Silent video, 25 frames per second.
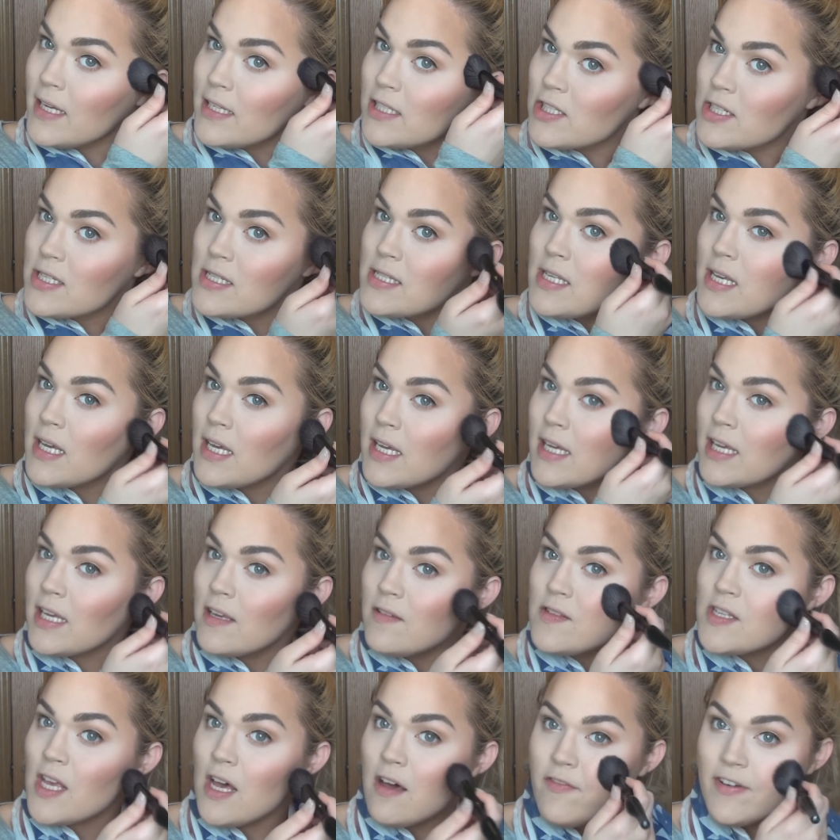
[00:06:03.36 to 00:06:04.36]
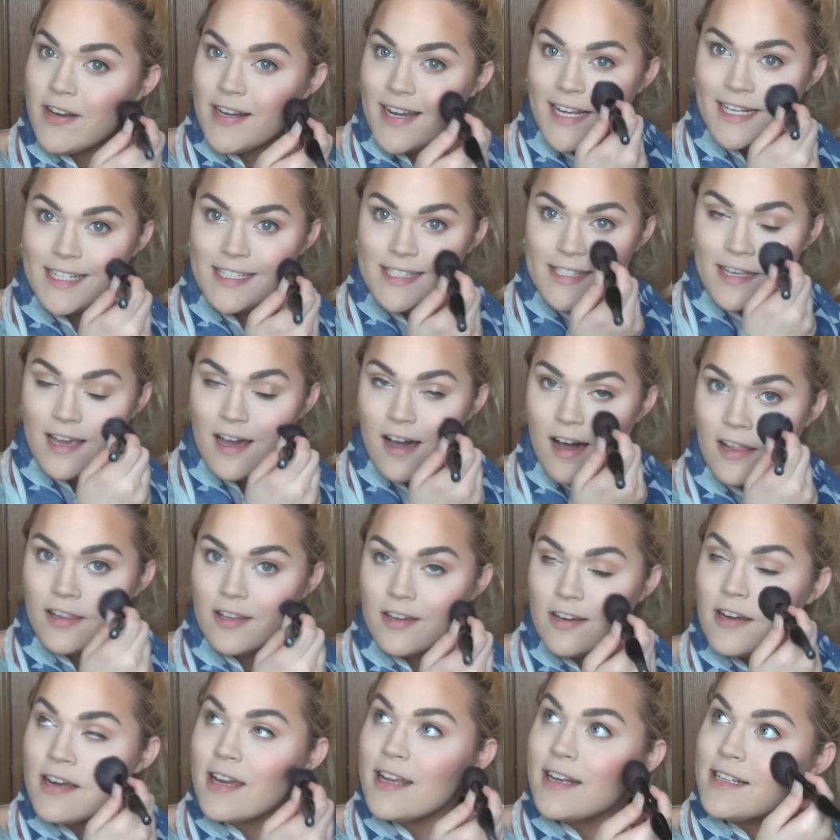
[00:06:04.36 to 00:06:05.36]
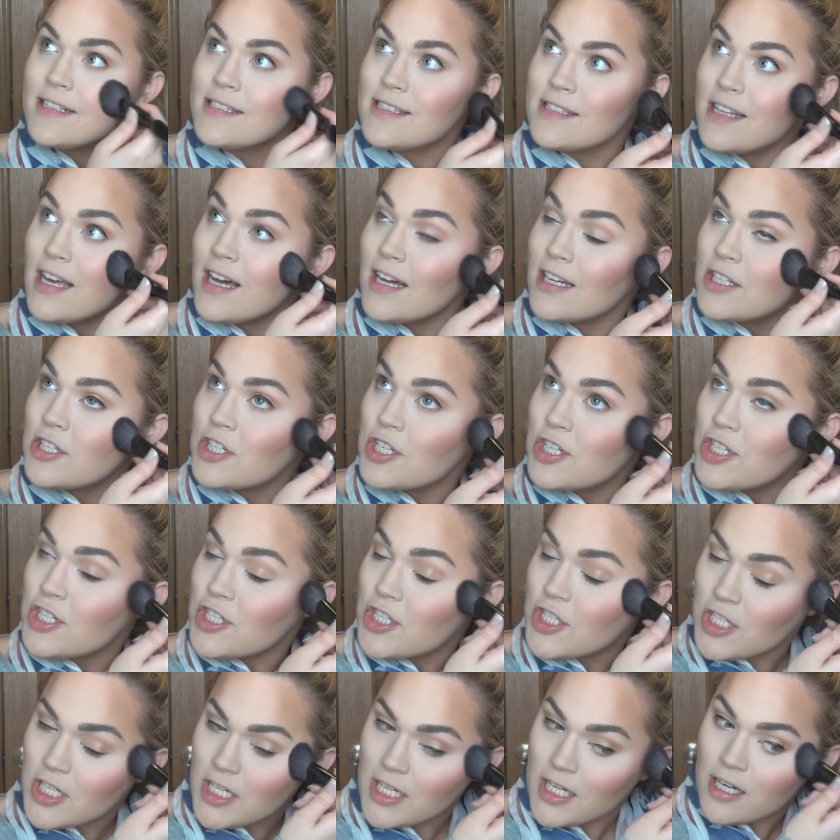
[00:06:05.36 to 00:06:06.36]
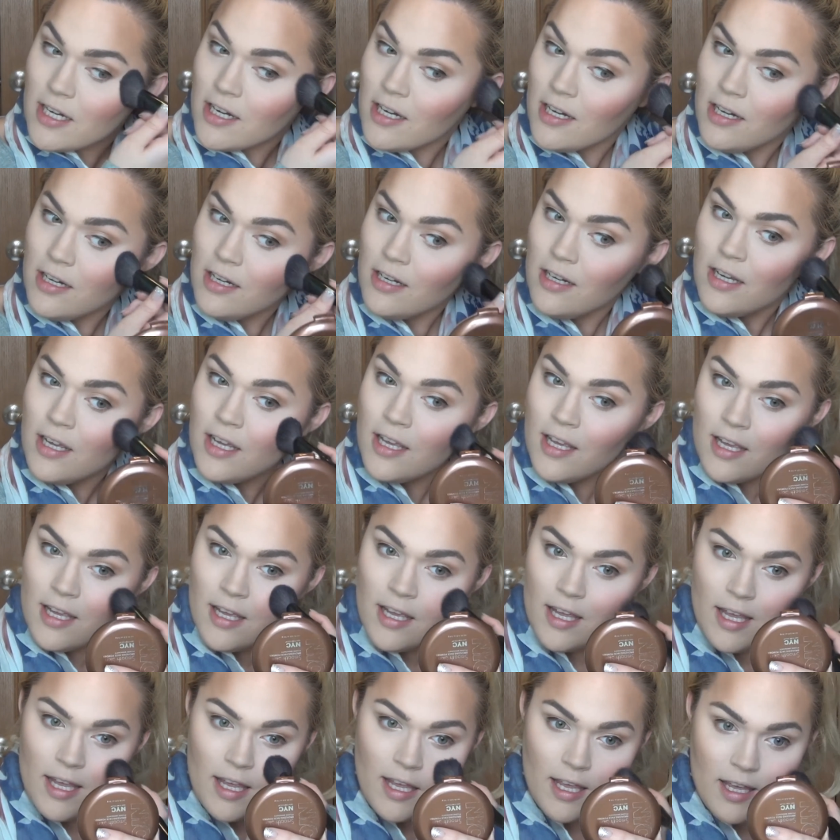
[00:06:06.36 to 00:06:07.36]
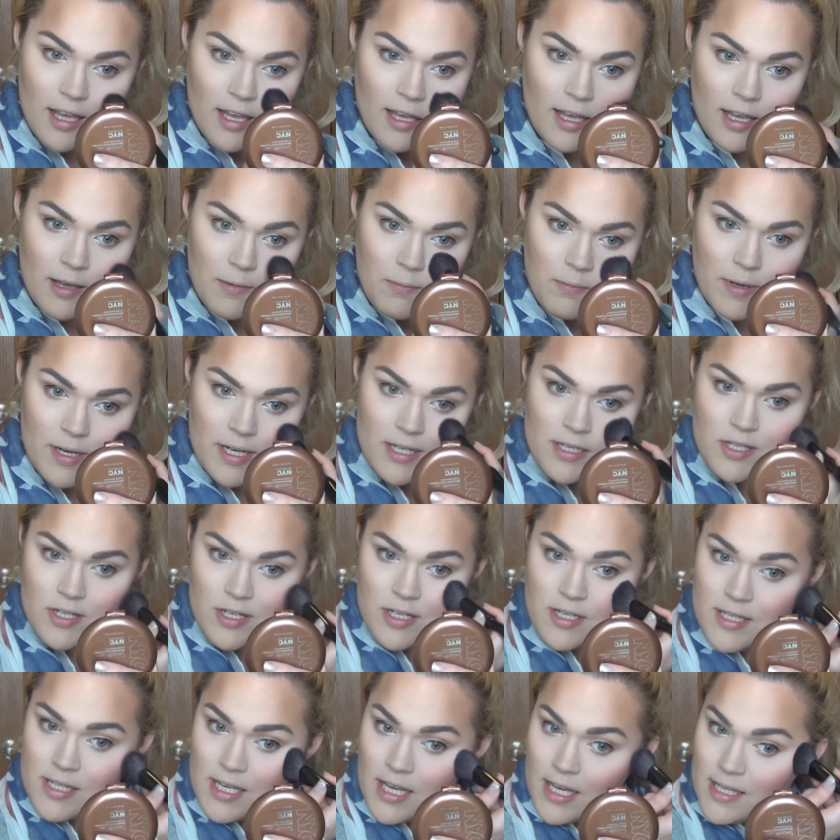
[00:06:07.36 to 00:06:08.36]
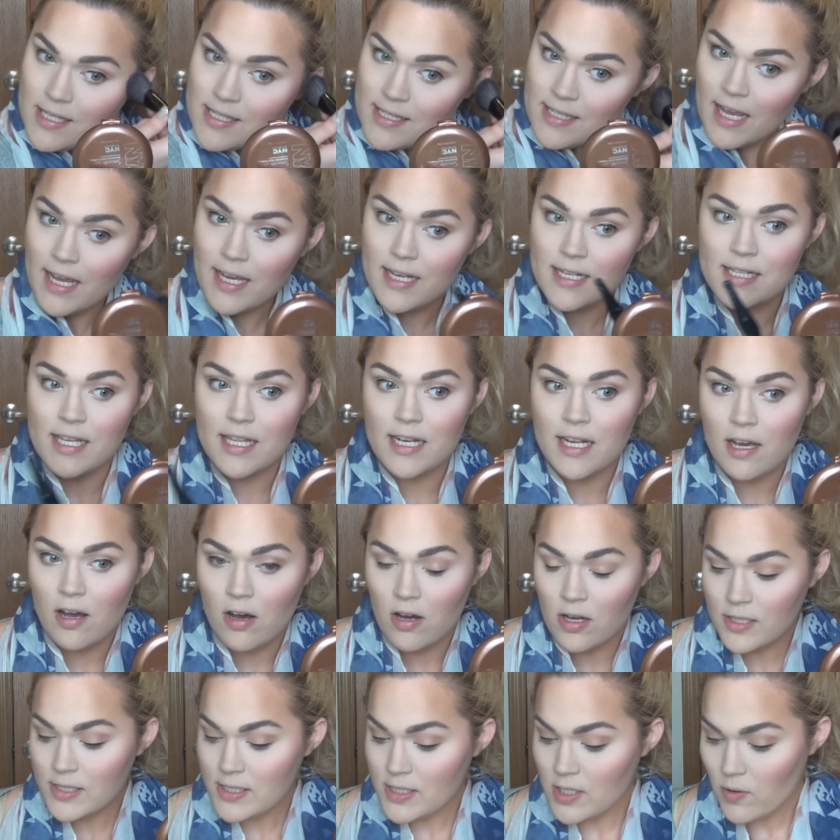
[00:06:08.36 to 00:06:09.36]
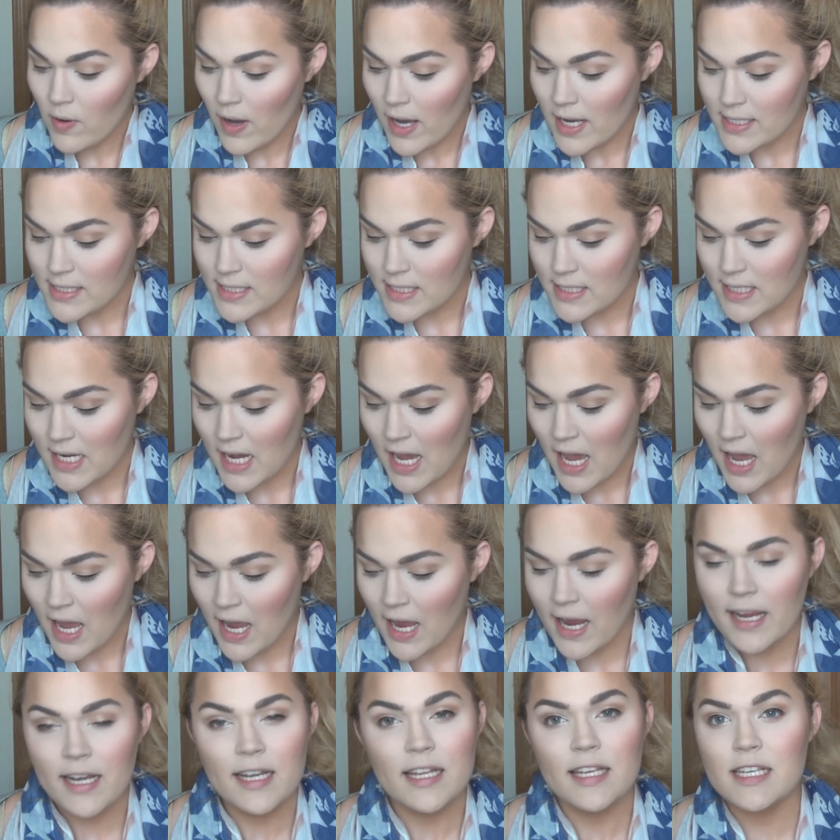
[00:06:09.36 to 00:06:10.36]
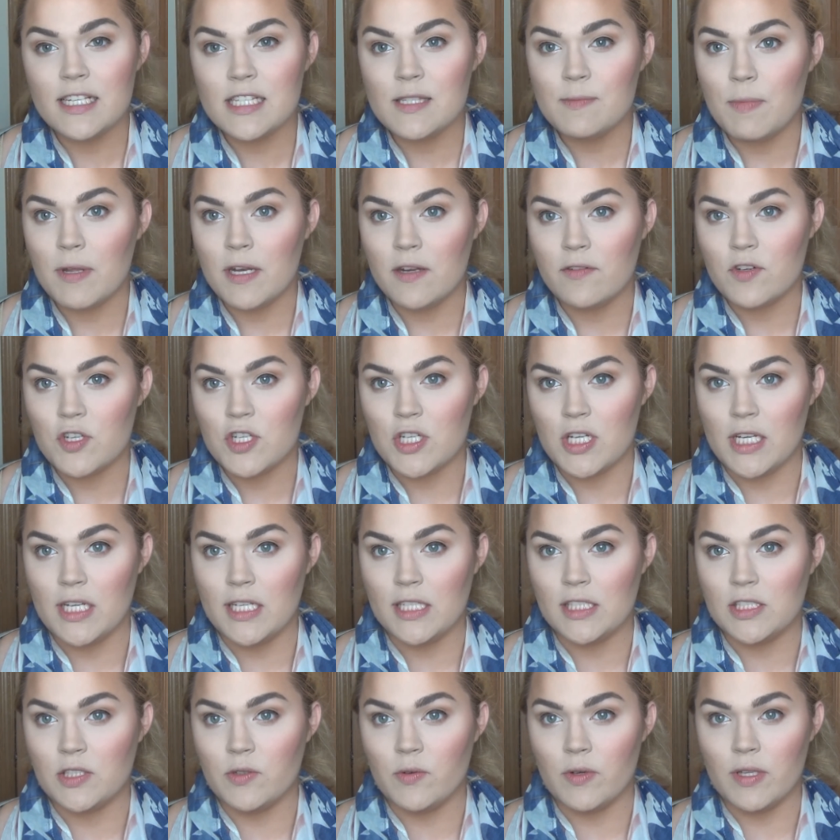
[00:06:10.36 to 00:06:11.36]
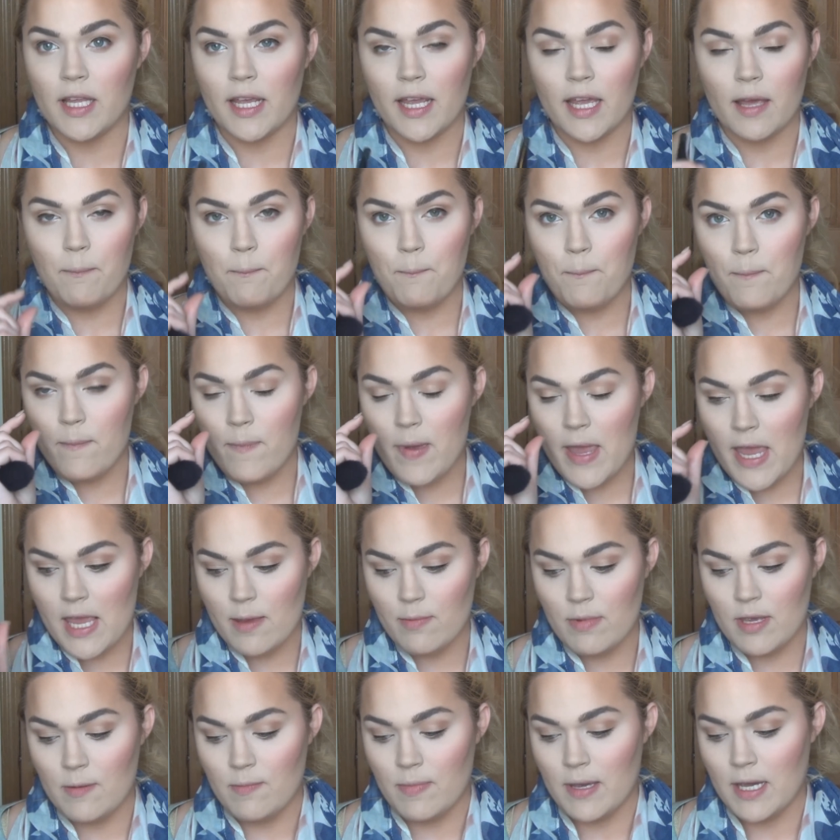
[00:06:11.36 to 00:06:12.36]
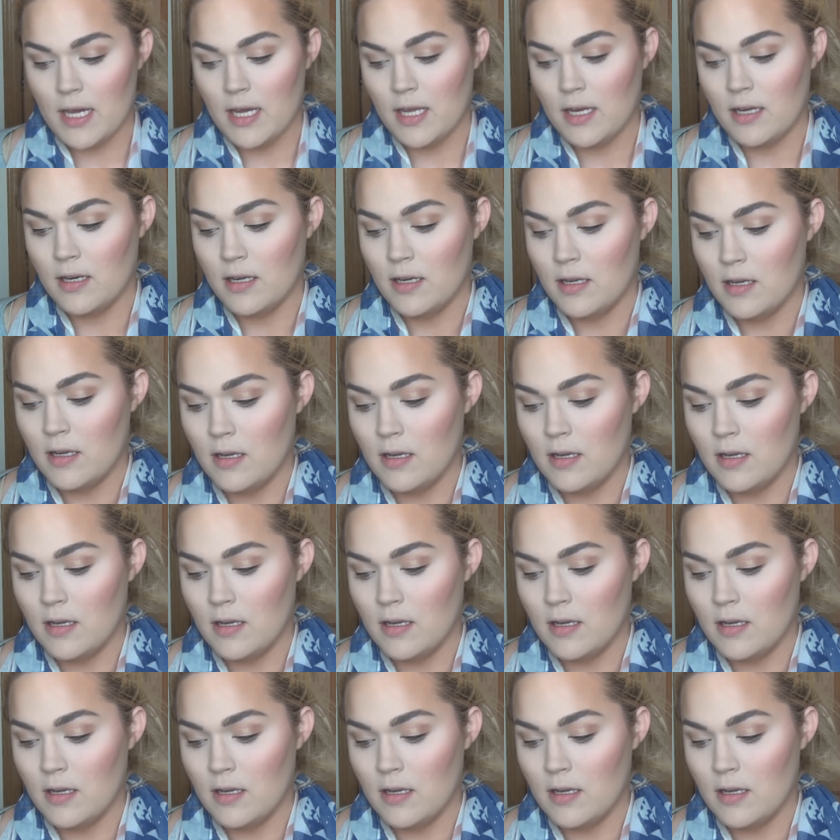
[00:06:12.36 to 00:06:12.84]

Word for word: It just, it gives off a nice color and it's not sheer, but it's just, it's nice. And it also has the tiniest bit of sheen to it, like a baby bit.